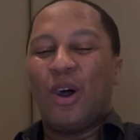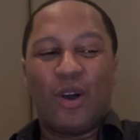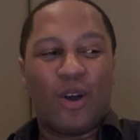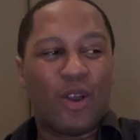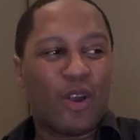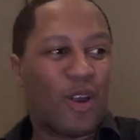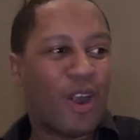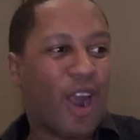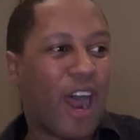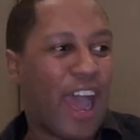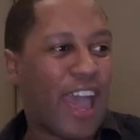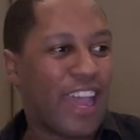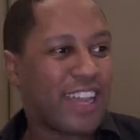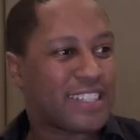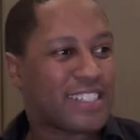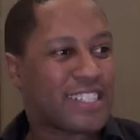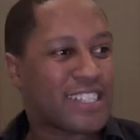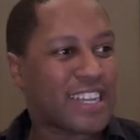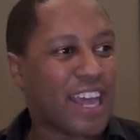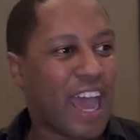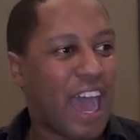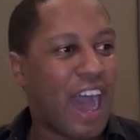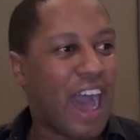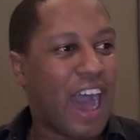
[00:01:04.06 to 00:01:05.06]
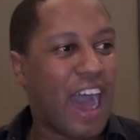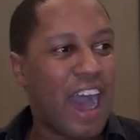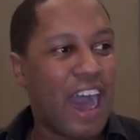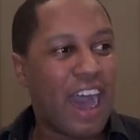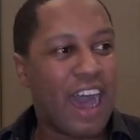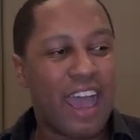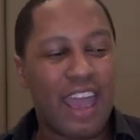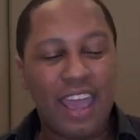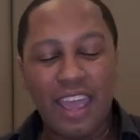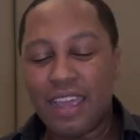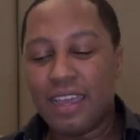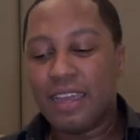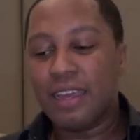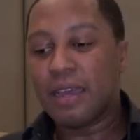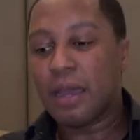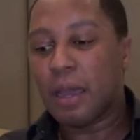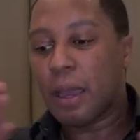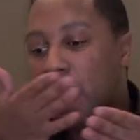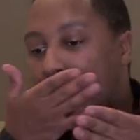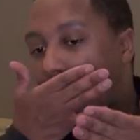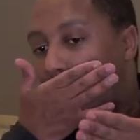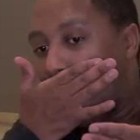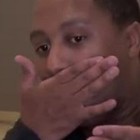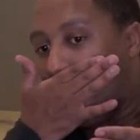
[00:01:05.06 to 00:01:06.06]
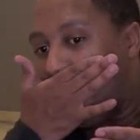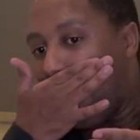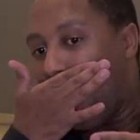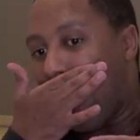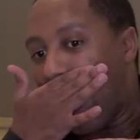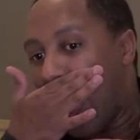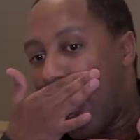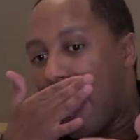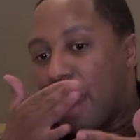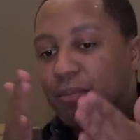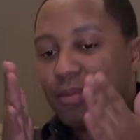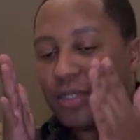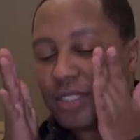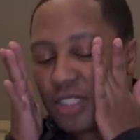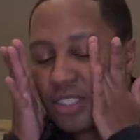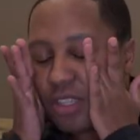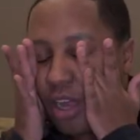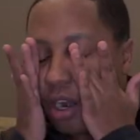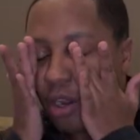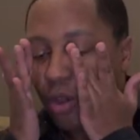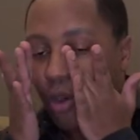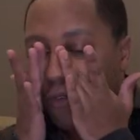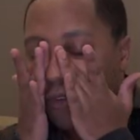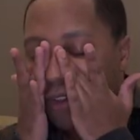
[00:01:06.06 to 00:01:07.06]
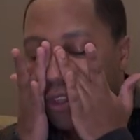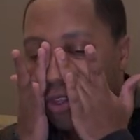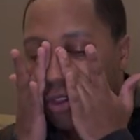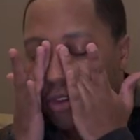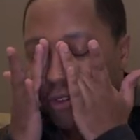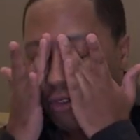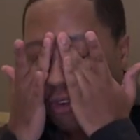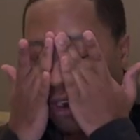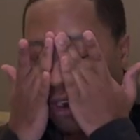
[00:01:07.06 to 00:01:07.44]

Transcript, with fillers: All right, I um, starting off a new